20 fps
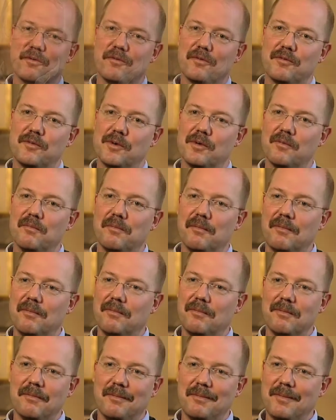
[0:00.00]
For
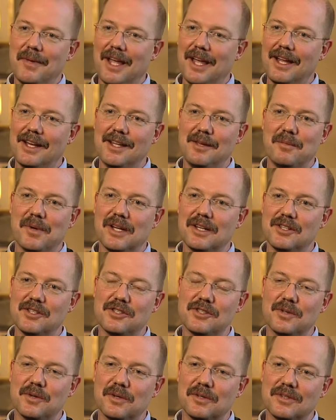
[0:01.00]
many
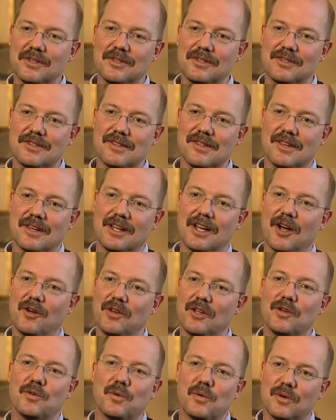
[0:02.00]
students, the
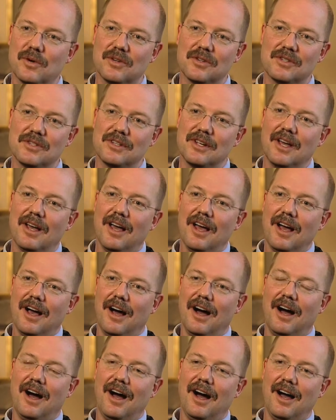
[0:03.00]
accounting course
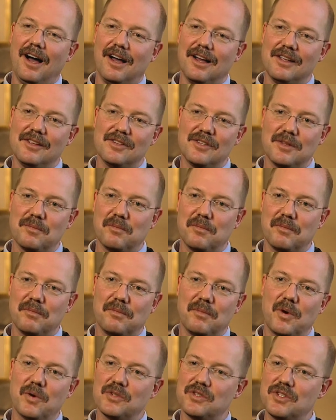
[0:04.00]
is the
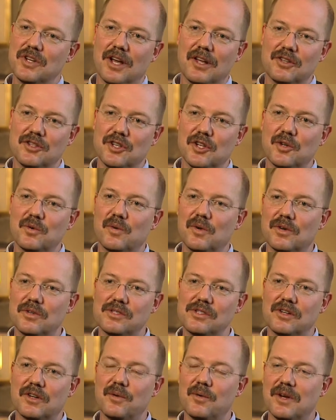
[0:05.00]
most challenging course
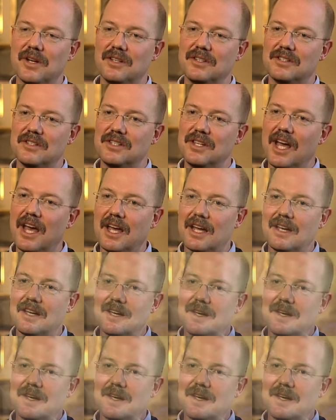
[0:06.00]
they're going to take.